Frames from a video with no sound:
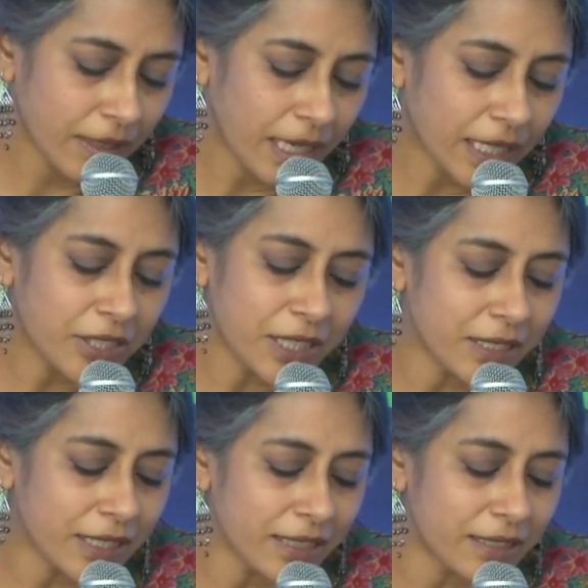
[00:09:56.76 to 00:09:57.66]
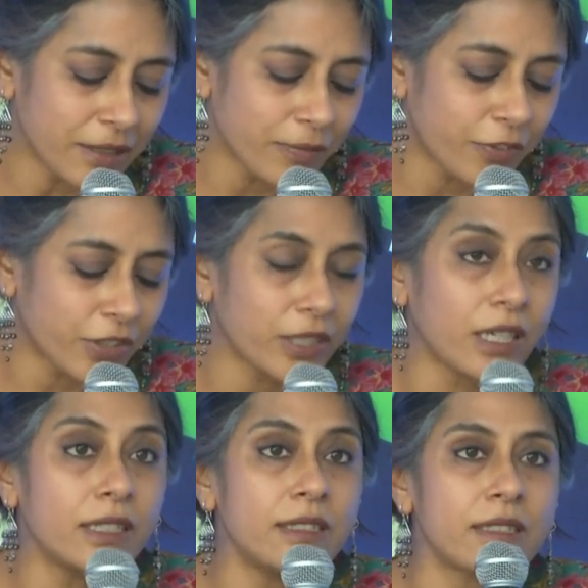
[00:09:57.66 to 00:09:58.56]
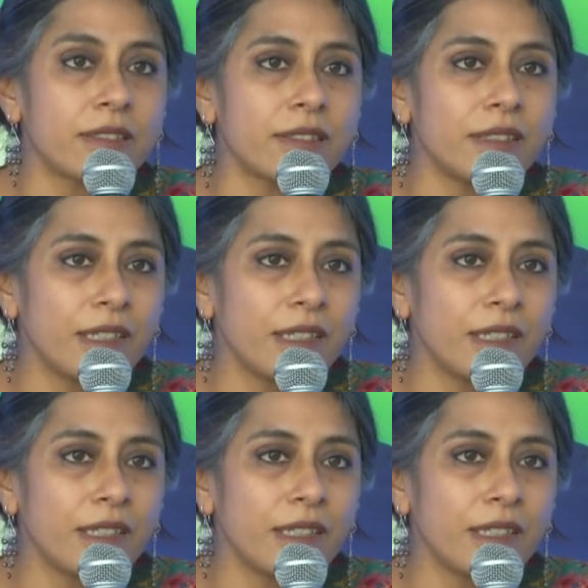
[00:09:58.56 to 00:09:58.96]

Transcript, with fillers: And she'd kiss him for an answer,